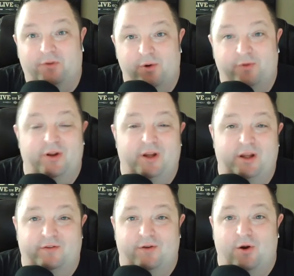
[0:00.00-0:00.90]
is going to
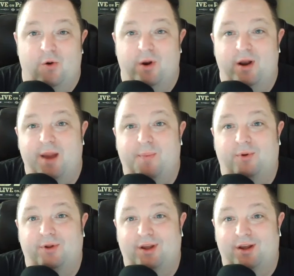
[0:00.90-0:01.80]
start going in April
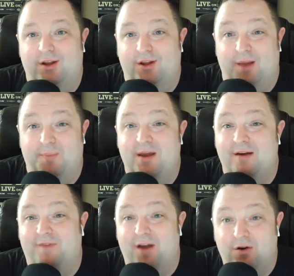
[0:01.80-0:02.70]
again. You got
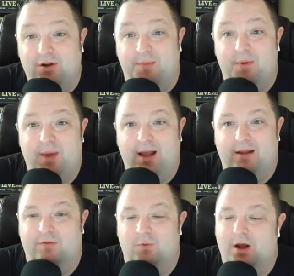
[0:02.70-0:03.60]
PFL coming back
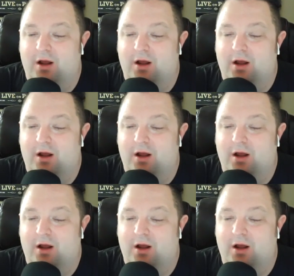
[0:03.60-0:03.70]
as well.